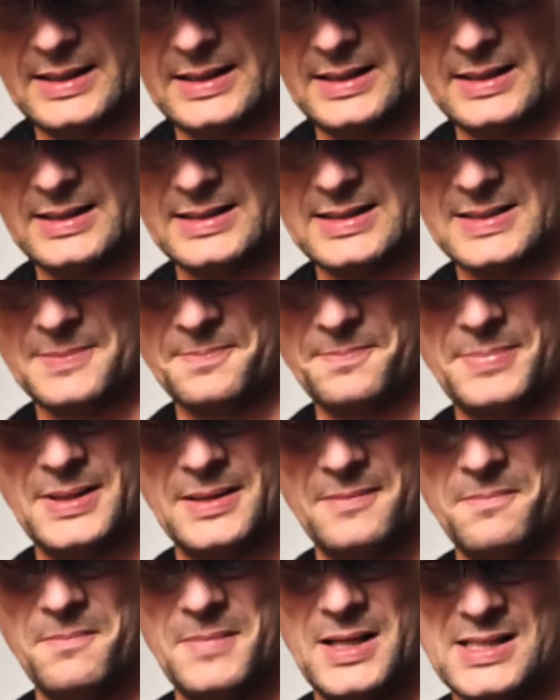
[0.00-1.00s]
It's a
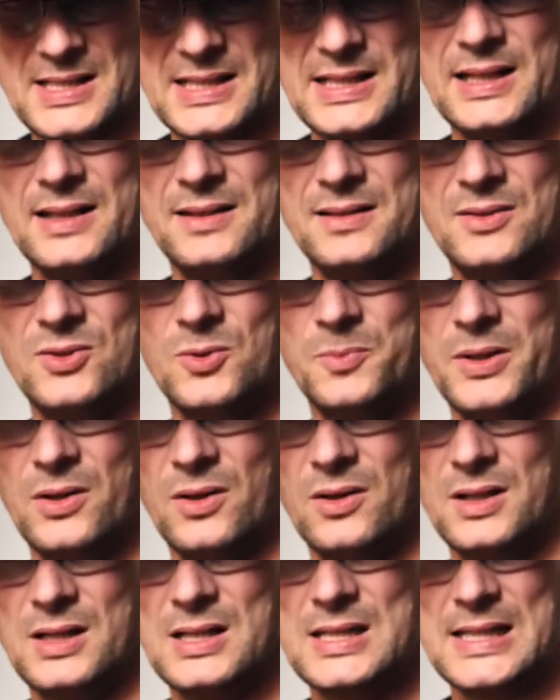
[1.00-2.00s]
bit messy, to be
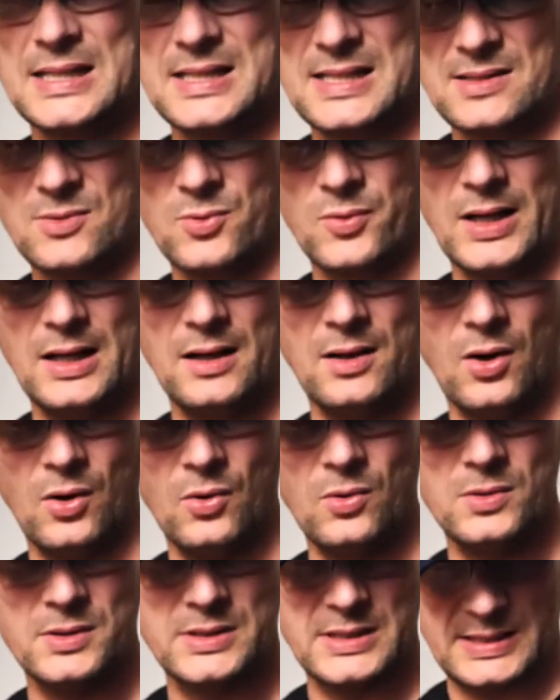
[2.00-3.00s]
honest. It's a real
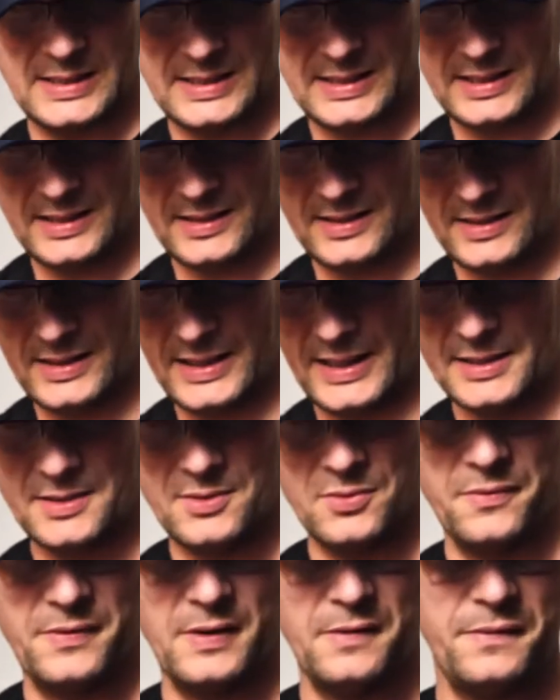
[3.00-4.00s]
old
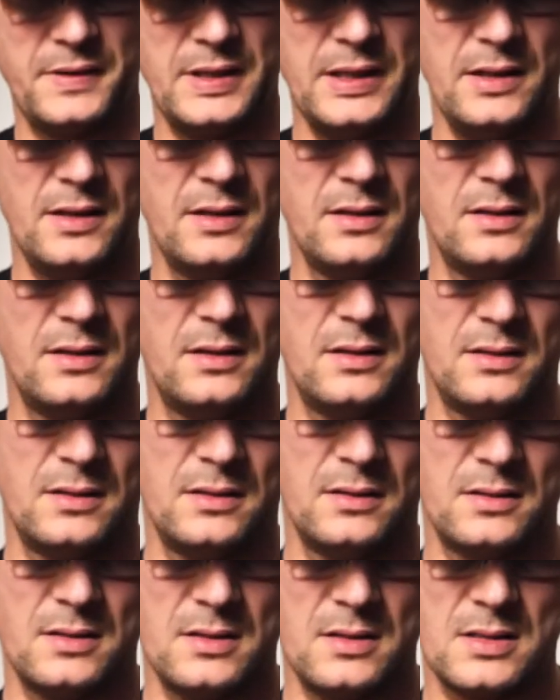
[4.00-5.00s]

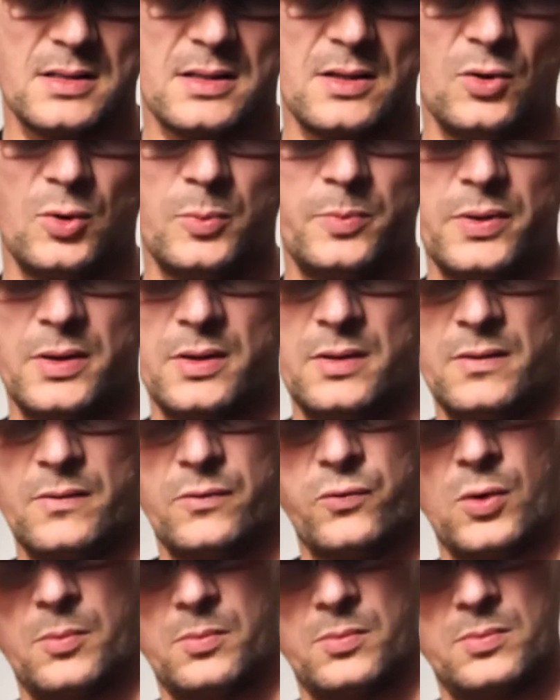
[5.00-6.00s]
8-50 scope
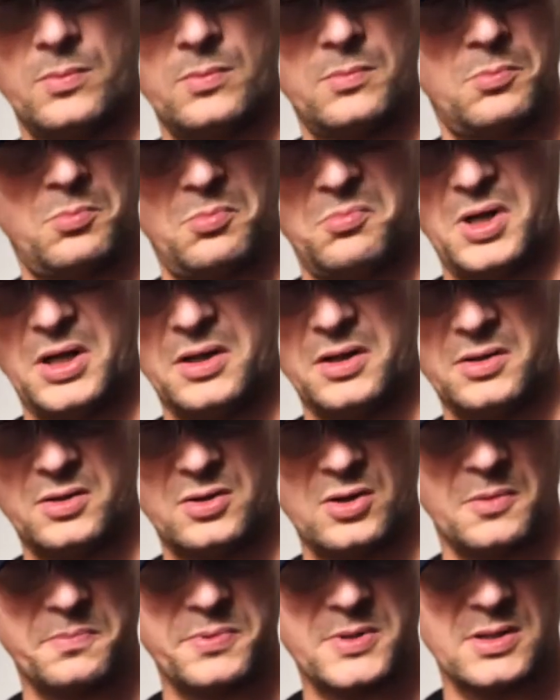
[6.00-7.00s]
from any
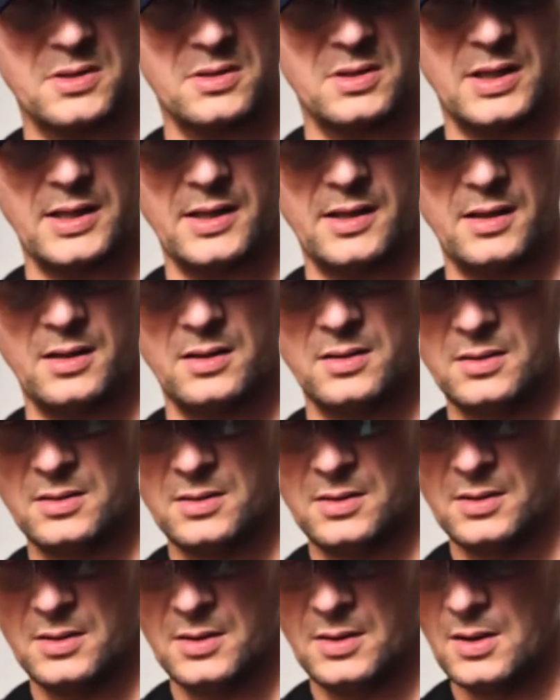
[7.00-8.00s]
Dobson I
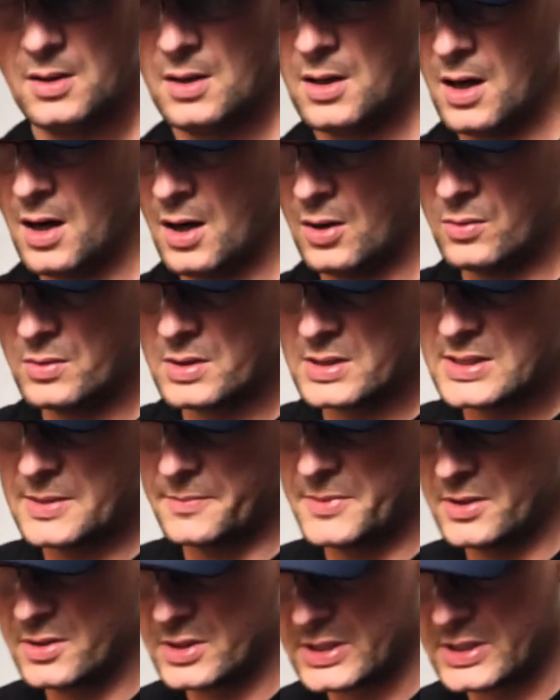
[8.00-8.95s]
owned some years